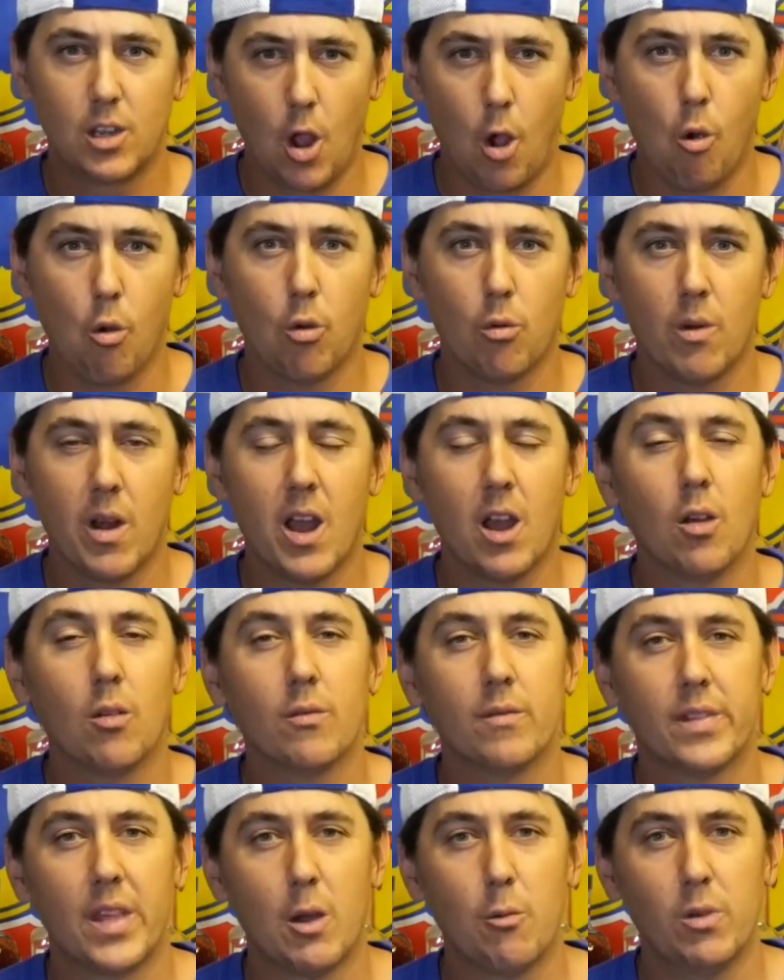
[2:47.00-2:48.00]
go
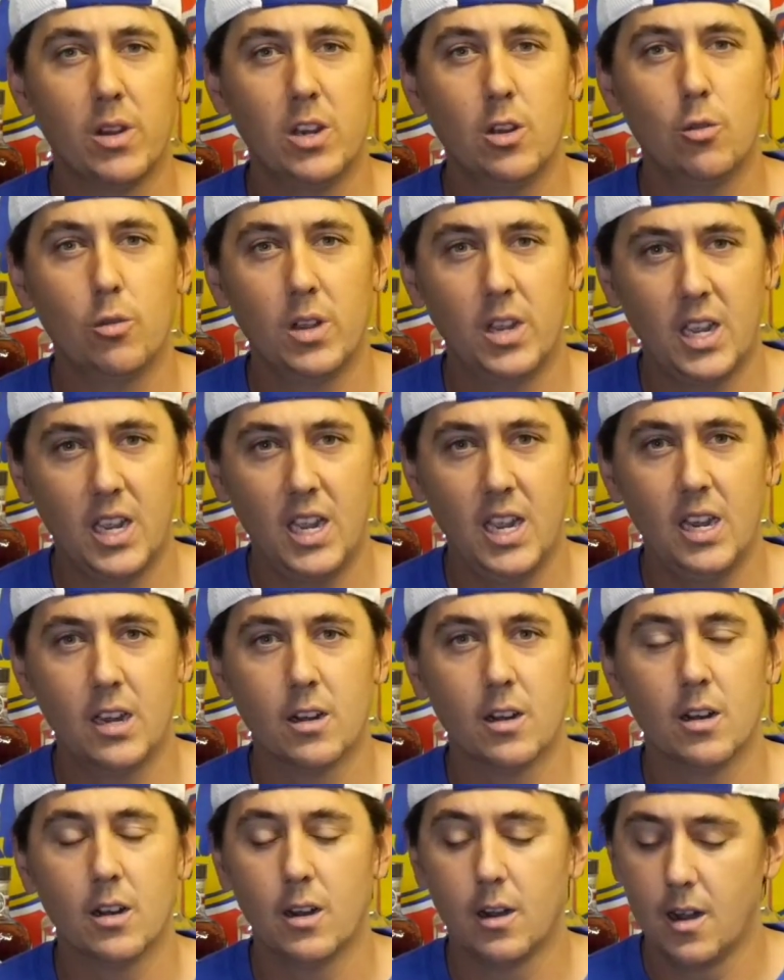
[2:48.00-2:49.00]
around that we do
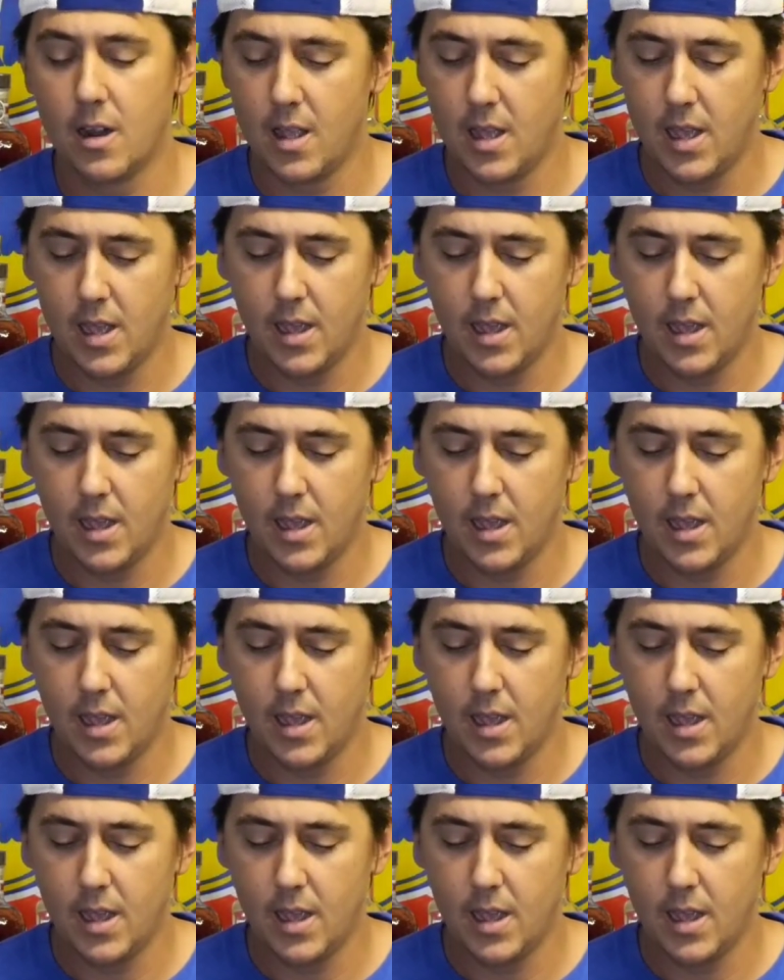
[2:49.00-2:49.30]
here.